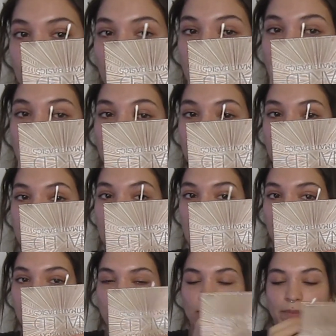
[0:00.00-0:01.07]
Why couldn't this
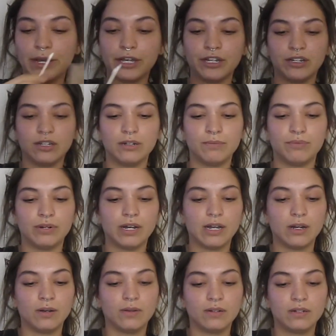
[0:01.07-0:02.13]
happen on my good
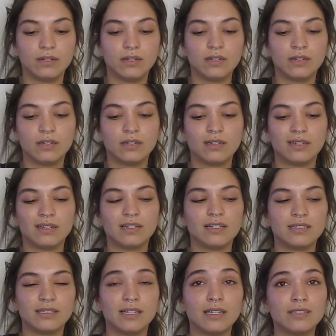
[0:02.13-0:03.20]
brow?
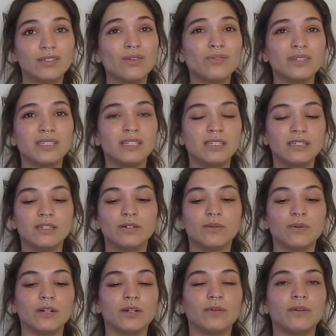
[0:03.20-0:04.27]
Because that's always easy to
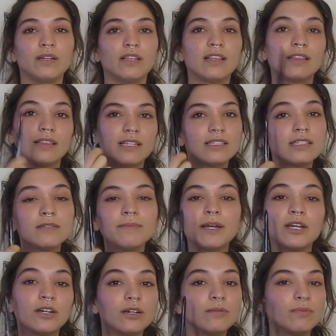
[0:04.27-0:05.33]
work with. This is
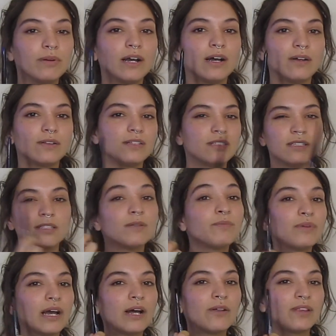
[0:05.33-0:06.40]
my good brow. This is the
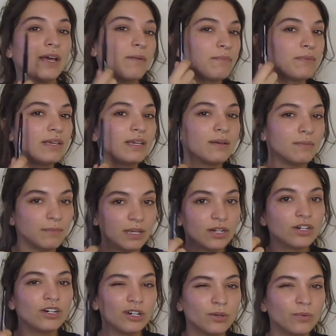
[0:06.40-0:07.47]
brow that me
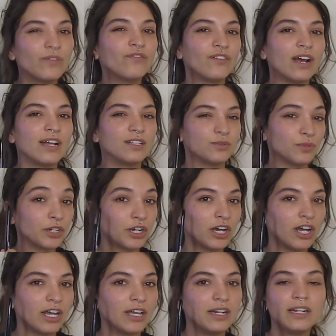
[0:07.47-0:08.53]
and her were friends. We're
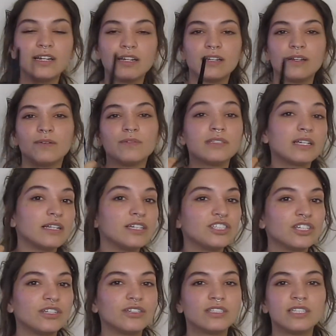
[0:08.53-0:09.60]
good. We tell each
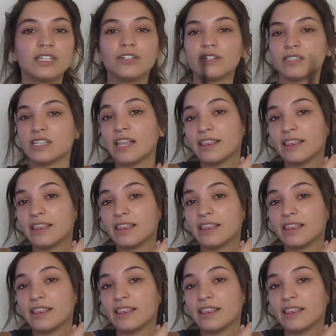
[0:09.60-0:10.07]
other secrets.